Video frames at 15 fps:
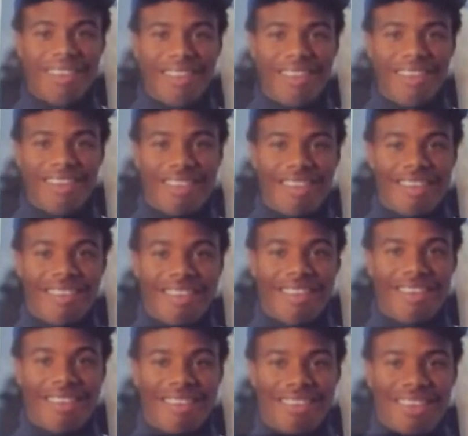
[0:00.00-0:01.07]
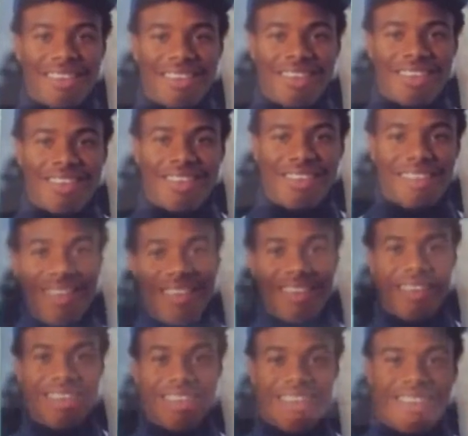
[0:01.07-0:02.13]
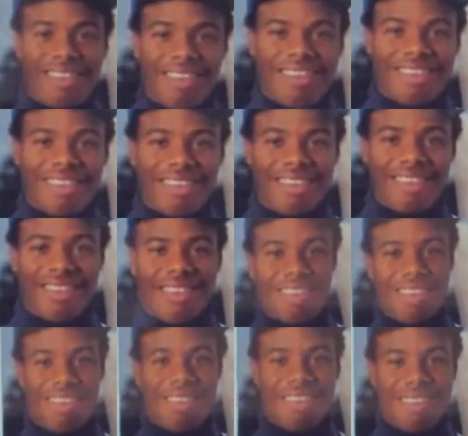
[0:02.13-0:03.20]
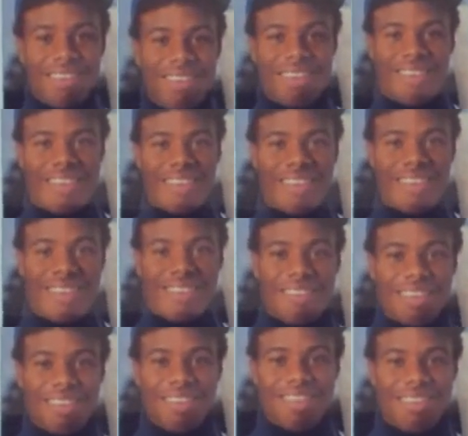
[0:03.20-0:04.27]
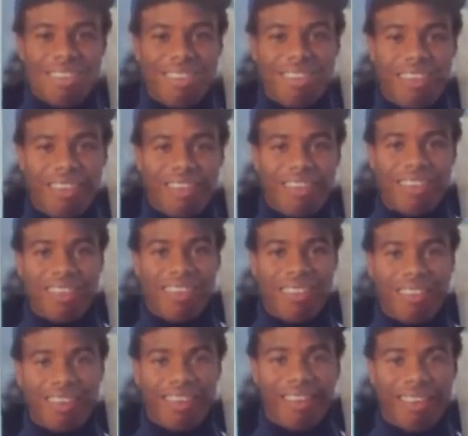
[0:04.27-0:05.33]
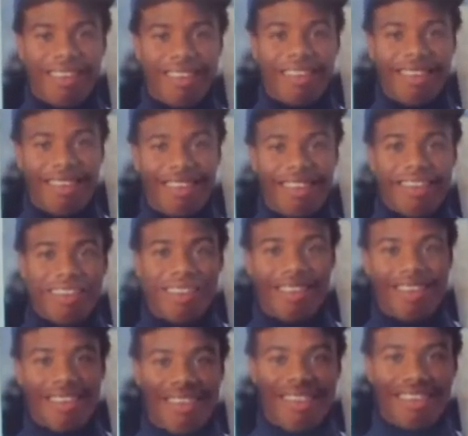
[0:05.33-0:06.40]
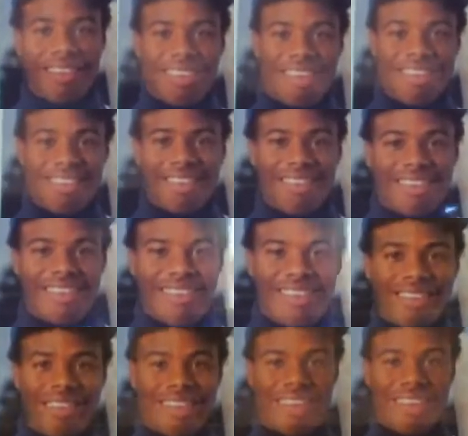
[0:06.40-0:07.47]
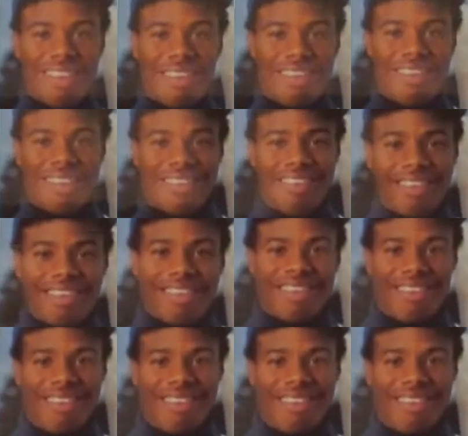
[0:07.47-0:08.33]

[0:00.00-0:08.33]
this card came out the very next year. It was another 10 years before I actually owned it.